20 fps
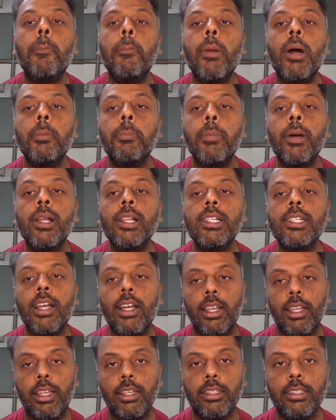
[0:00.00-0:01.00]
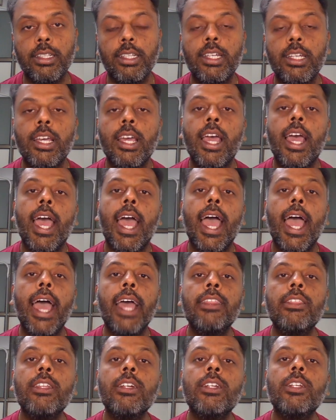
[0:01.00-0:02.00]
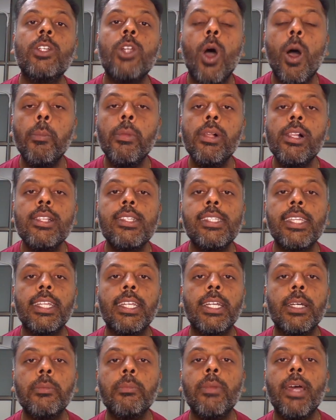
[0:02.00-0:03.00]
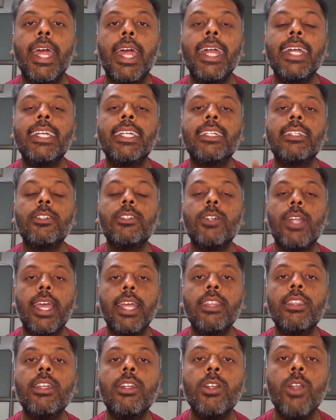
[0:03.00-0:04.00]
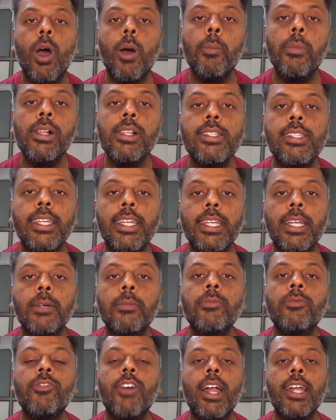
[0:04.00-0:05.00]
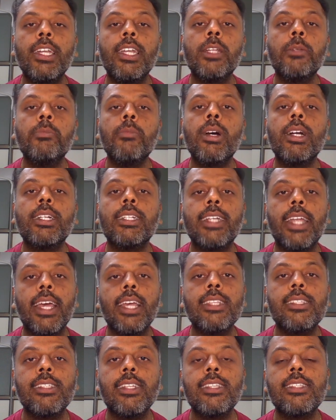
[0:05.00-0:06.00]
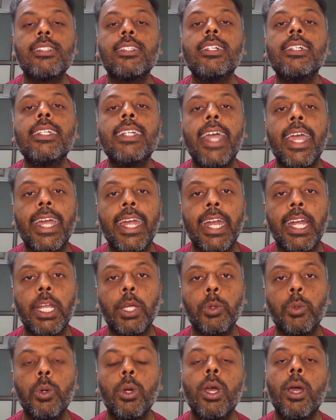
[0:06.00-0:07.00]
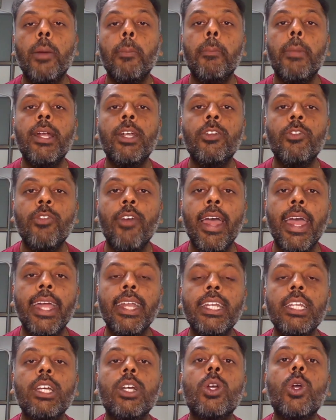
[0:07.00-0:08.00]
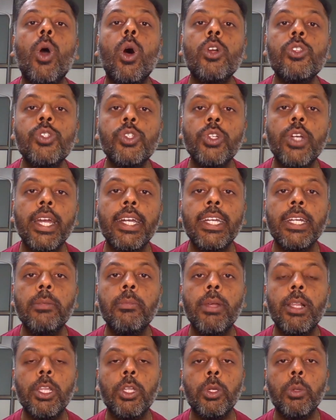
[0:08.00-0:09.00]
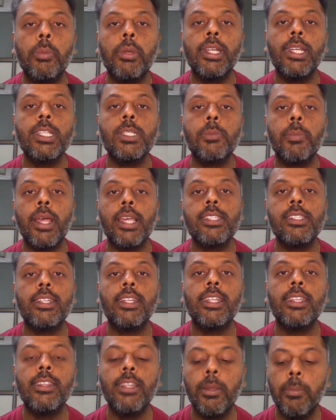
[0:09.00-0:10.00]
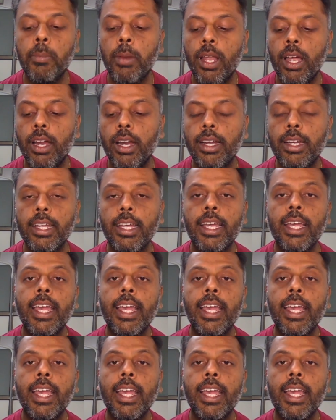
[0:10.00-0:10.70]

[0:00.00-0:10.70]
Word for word: purple color. And the normal serum, van den Bergh test is the negative. But when conjugated bilirubin is present in the blood,